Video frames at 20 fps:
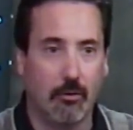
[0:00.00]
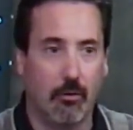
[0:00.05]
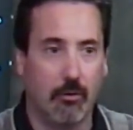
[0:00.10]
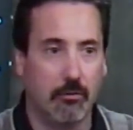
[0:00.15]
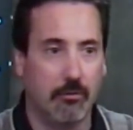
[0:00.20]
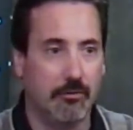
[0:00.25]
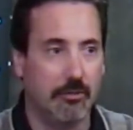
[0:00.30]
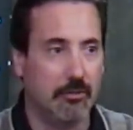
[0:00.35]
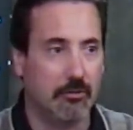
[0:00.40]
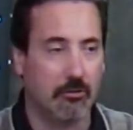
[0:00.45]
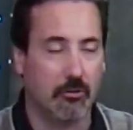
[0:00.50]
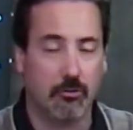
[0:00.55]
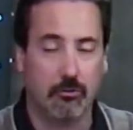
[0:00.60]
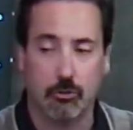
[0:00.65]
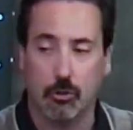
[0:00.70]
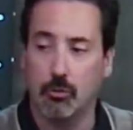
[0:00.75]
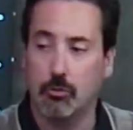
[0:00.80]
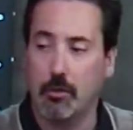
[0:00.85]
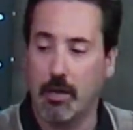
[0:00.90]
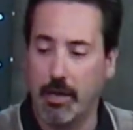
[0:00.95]
all of these girls
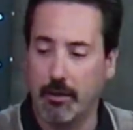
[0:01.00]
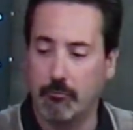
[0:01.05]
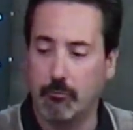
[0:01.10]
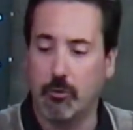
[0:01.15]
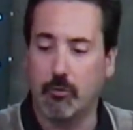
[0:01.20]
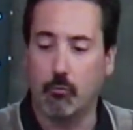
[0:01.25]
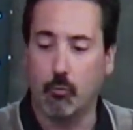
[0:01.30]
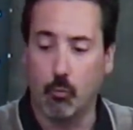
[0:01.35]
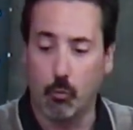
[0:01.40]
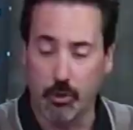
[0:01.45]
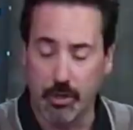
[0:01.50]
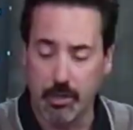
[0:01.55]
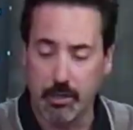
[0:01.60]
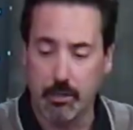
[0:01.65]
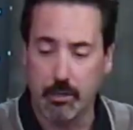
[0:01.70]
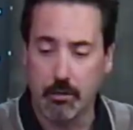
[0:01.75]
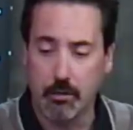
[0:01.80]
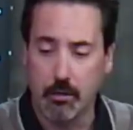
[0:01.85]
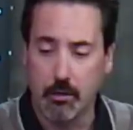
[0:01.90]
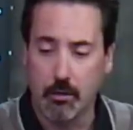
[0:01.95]
who, Ed, when
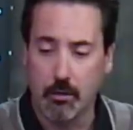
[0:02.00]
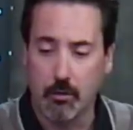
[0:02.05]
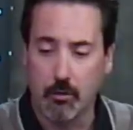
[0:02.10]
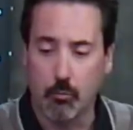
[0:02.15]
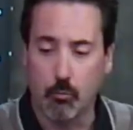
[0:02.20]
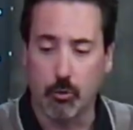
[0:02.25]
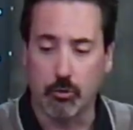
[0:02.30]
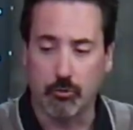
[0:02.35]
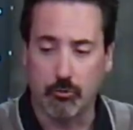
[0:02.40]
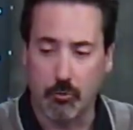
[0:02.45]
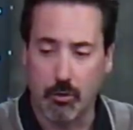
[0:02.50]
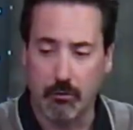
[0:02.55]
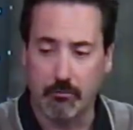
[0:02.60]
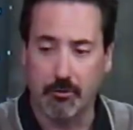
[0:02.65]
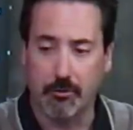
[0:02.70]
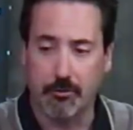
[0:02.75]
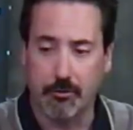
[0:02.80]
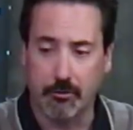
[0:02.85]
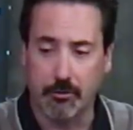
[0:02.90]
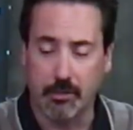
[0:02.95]
we... We're 12
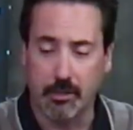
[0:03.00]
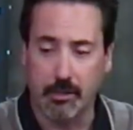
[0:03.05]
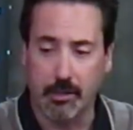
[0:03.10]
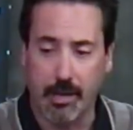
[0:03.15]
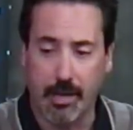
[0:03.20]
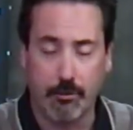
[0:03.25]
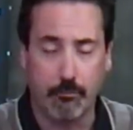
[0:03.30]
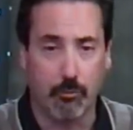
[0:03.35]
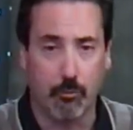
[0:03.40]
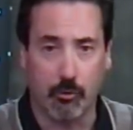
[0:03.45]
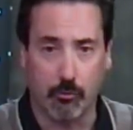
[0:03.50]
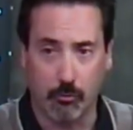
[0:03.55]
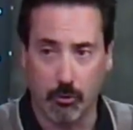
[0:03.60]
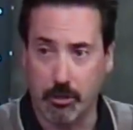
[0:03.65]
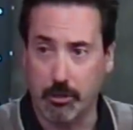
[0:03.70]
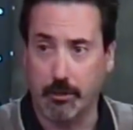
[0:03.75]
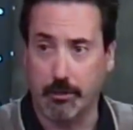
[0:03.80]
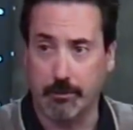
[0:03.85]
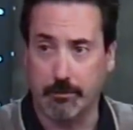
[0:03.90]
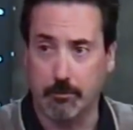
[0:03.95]
or 13. We weren't
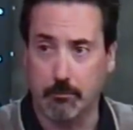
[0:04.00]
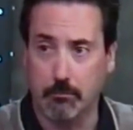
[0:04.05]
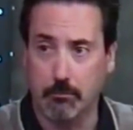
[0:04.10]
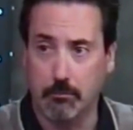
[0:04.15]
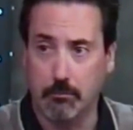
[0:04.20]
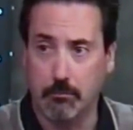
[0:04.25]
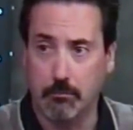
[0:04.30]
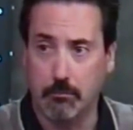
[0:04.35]
looking at them,